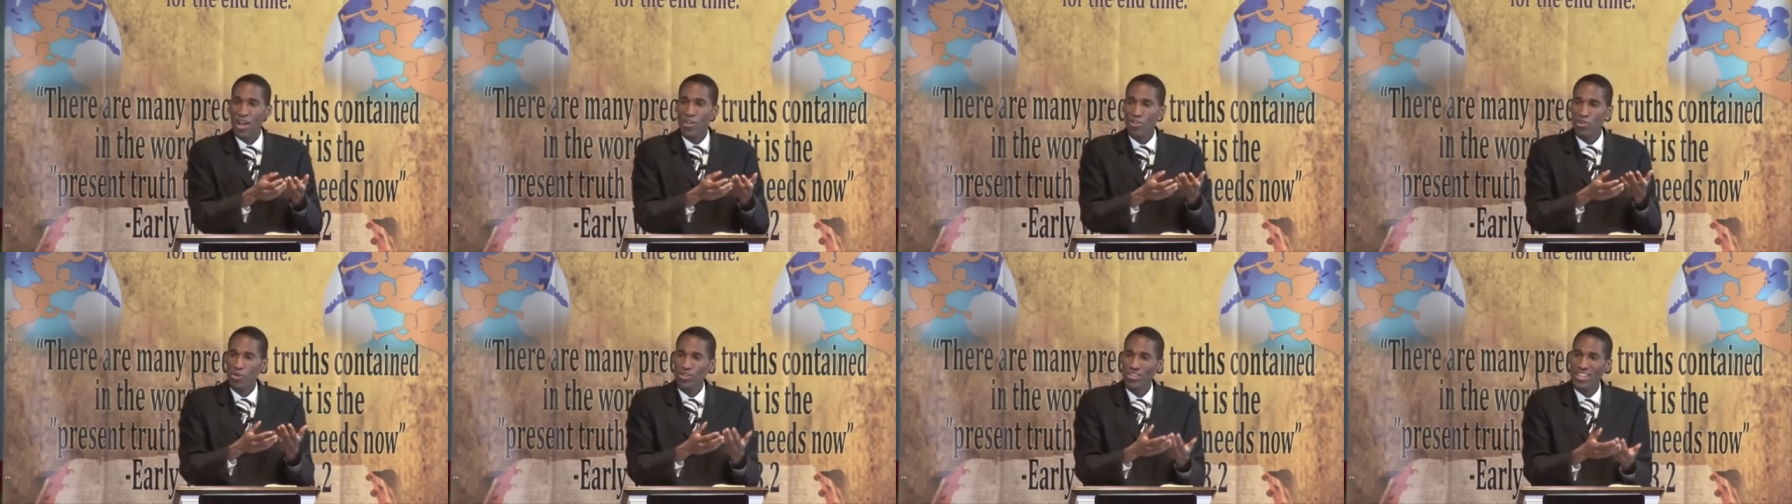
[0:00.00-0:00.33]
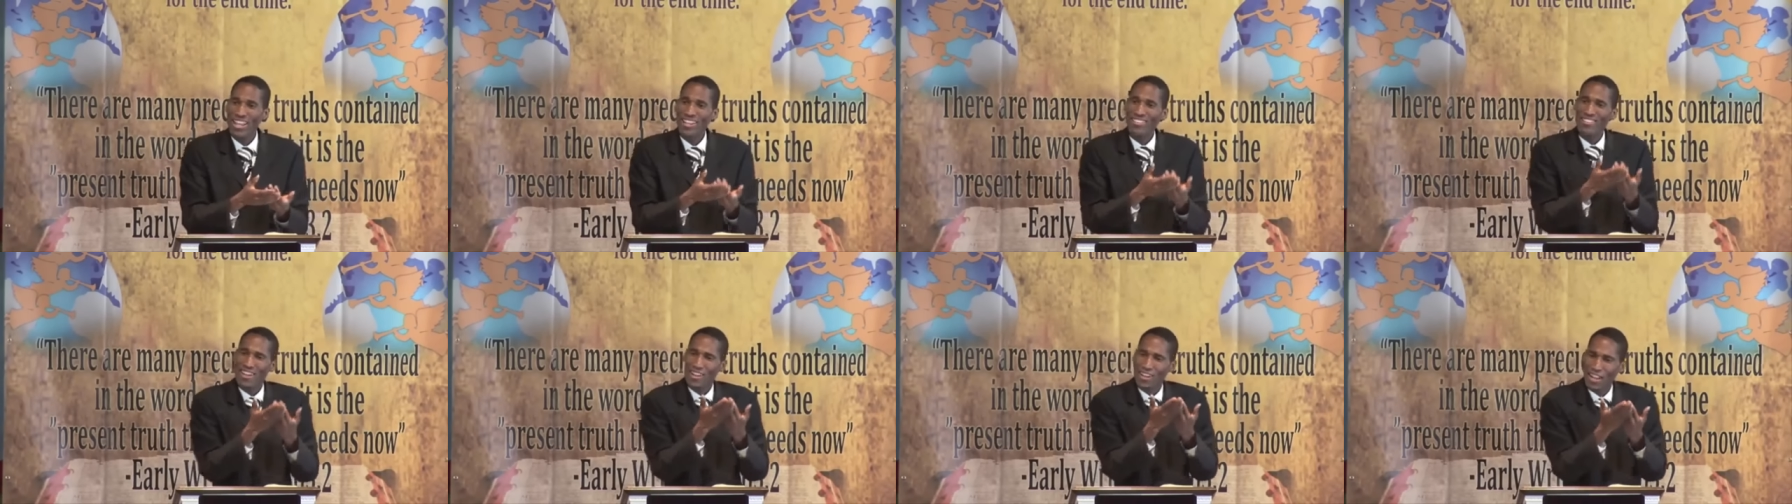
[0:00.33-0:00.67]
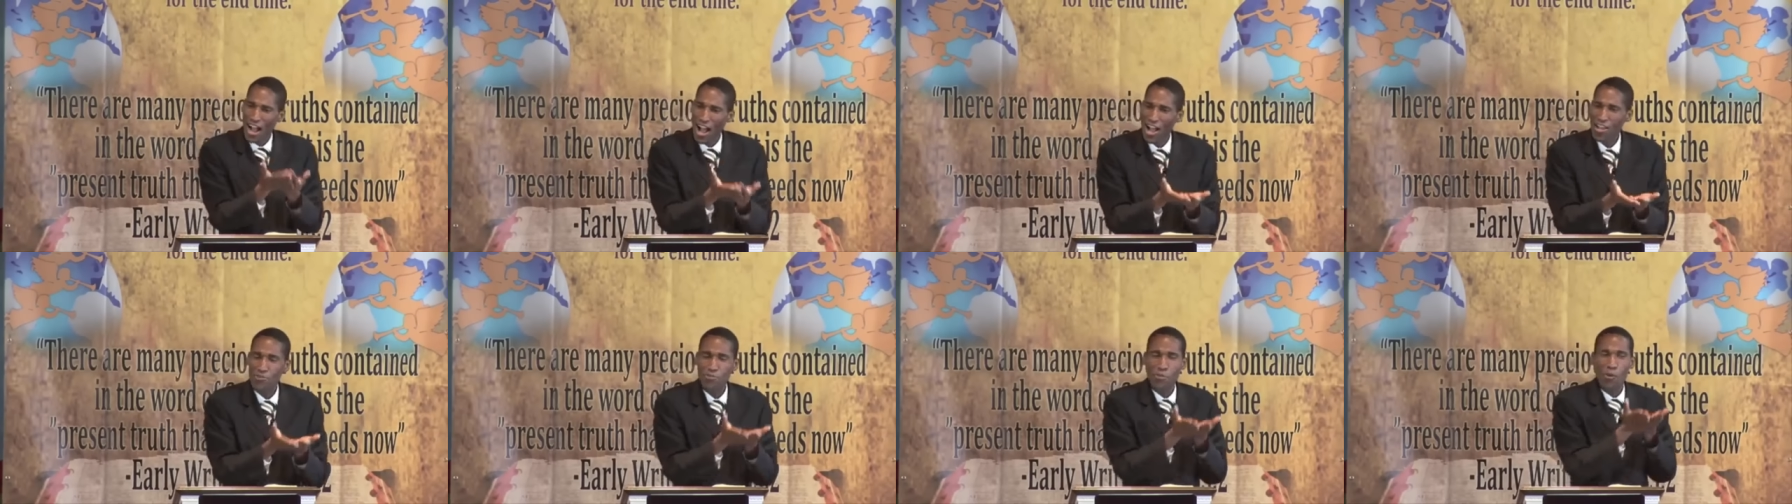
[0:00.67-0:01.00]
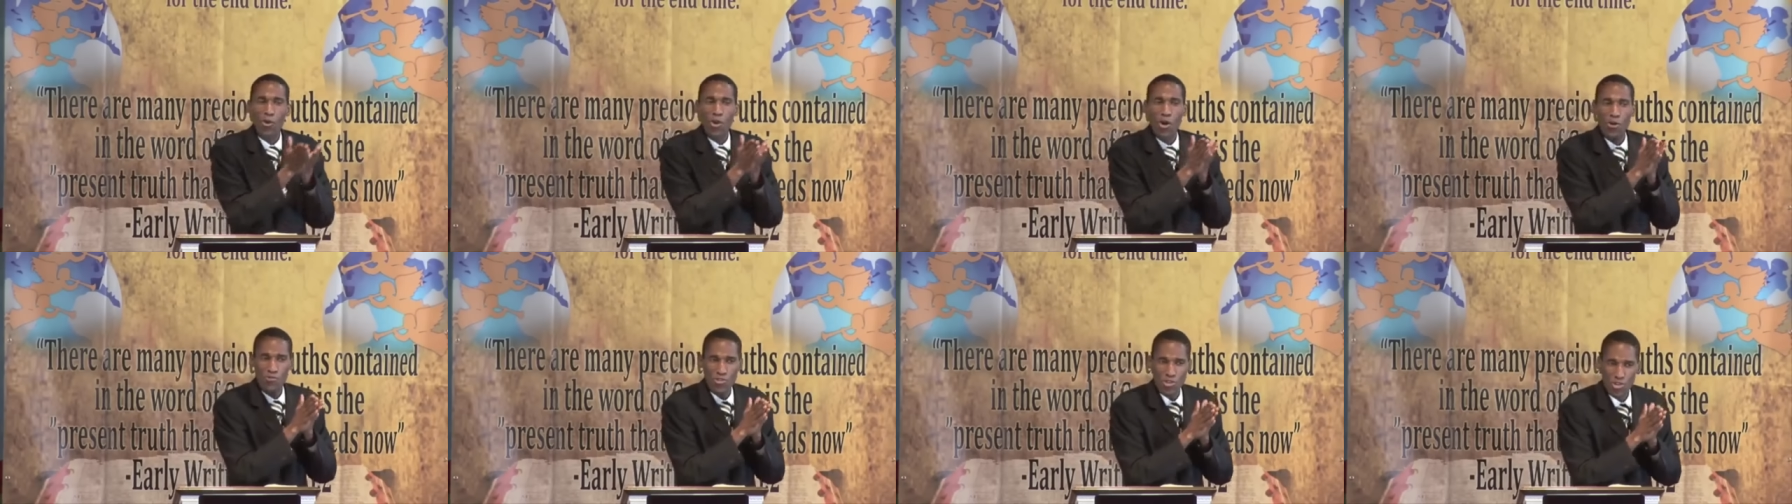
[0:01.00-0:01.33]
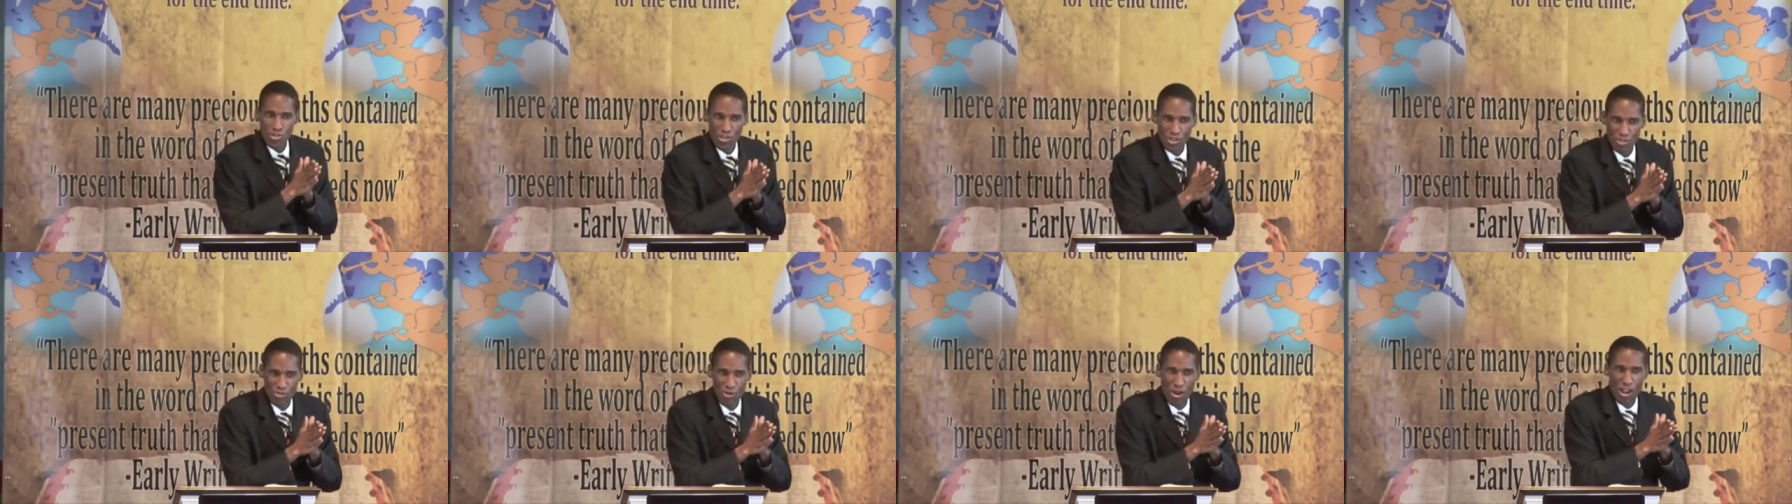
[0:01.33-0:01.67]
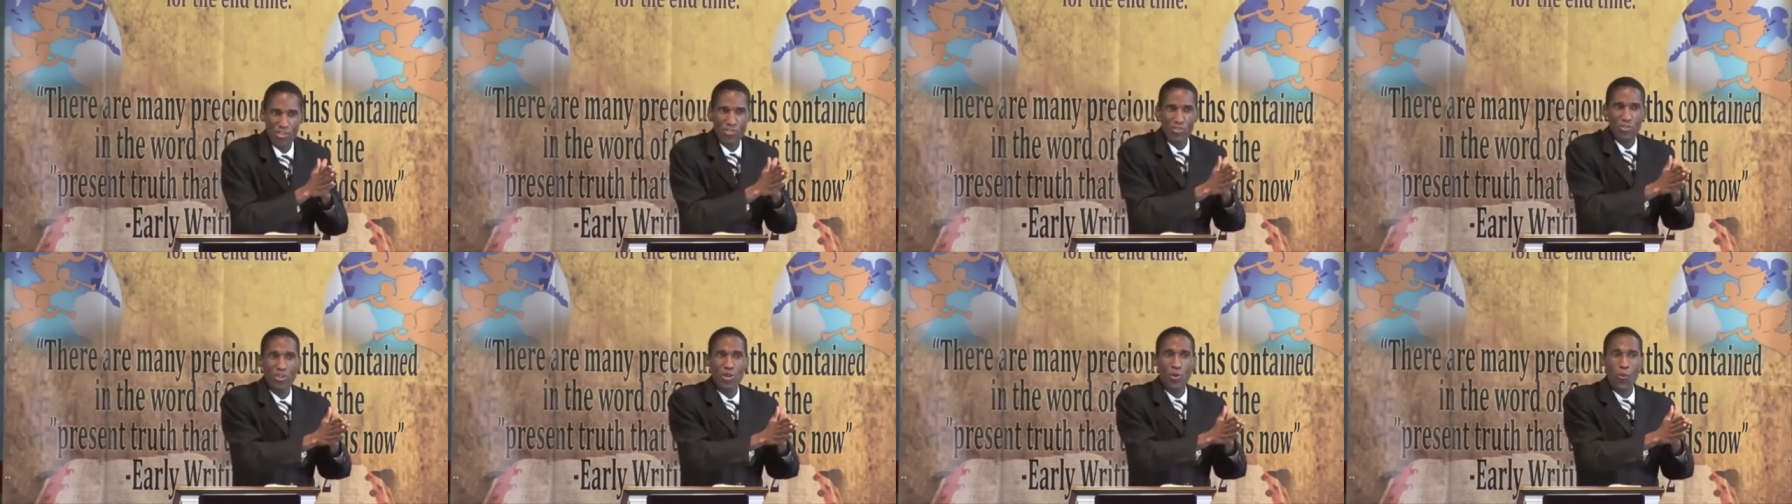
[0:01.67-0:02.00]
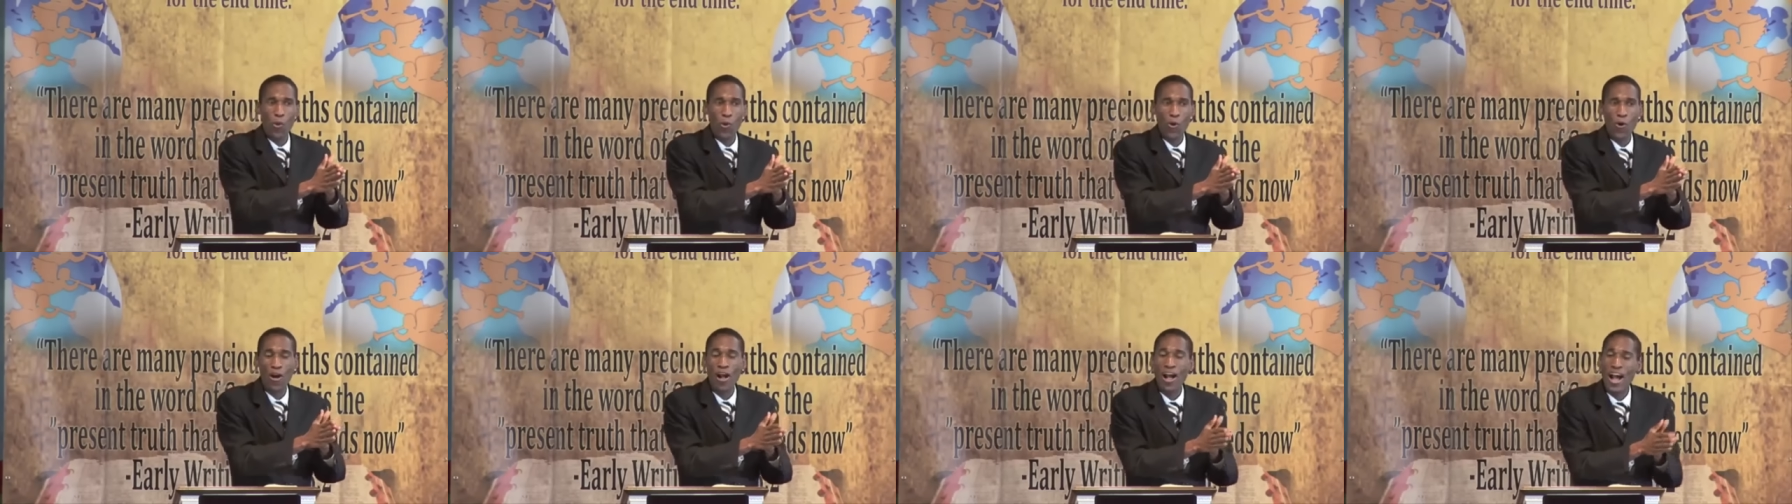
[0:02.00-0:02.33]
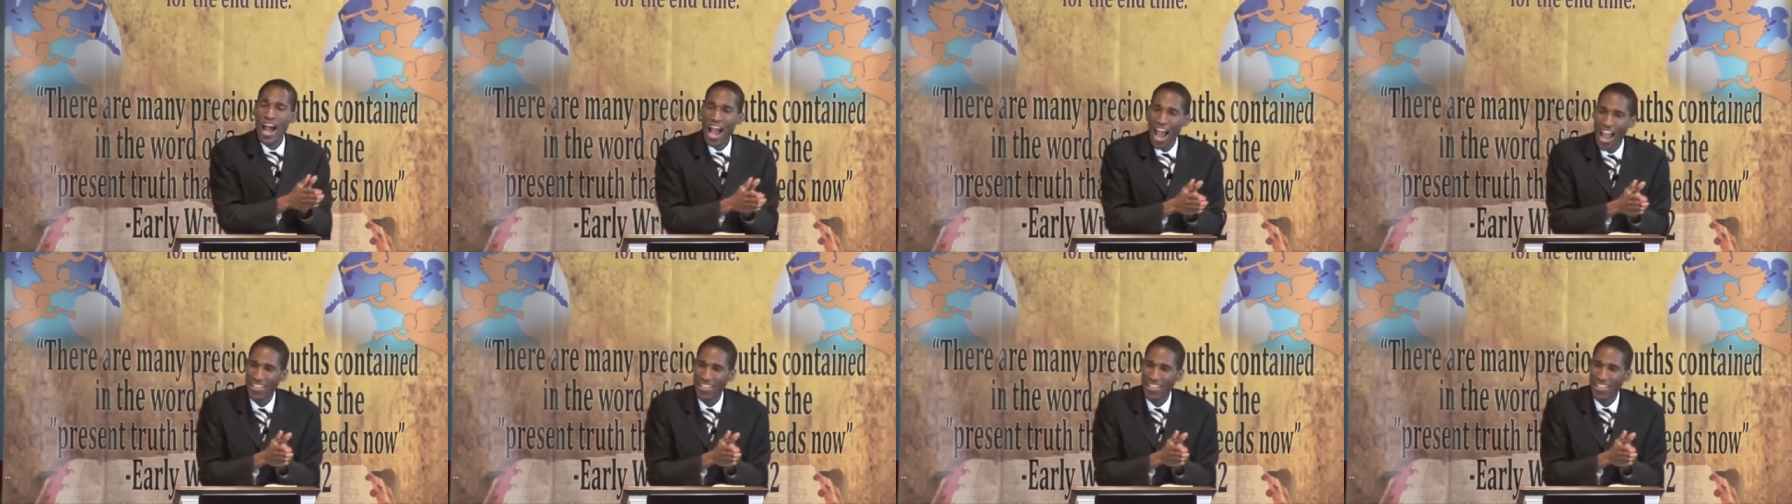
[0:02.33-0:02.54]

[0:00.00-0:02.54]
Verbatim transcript: to take the gospel of Jesus Christ to the world.